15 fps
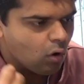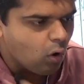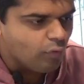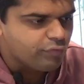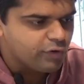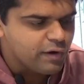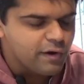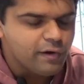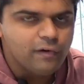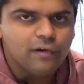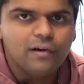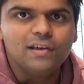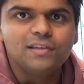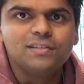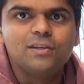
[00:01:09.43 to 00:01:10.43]
Over here
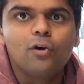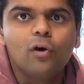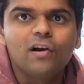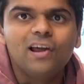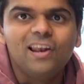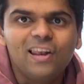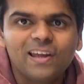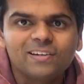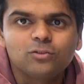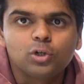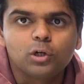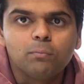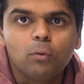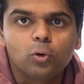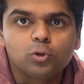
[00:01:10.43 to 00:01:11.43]
is your
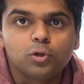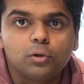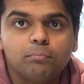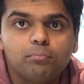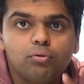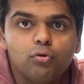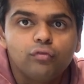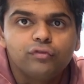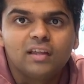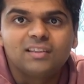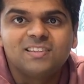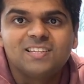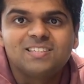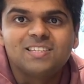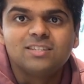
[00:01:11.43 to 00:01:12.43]
electric motor, proof that
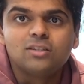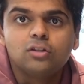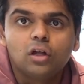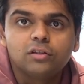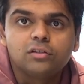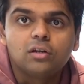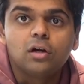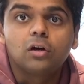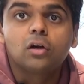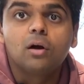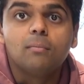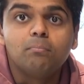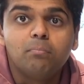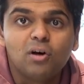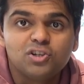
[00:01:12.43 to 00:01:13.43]
this is not a
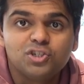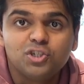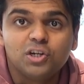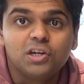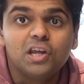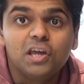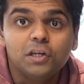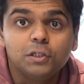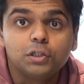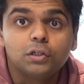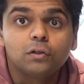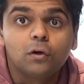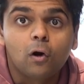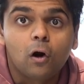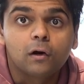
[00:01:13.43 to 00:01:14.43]
combustion
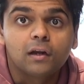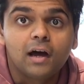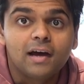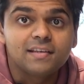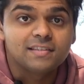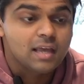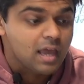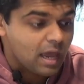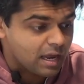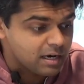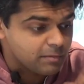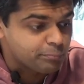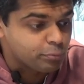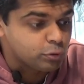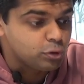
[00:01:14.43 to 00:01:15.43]
engine car, guys, and
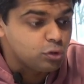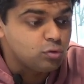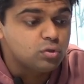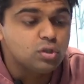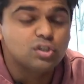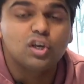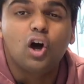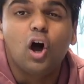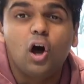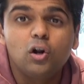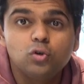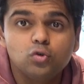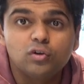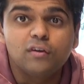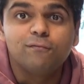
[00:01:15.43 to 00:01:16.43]
it produces
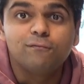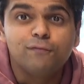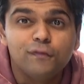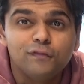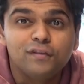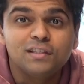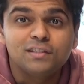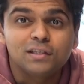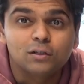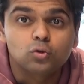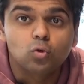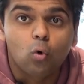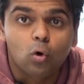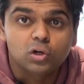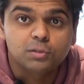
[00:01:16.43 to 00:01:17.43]
156
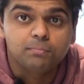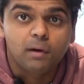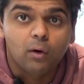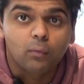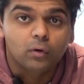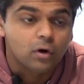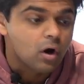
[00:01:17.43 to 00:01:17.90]
horsepower.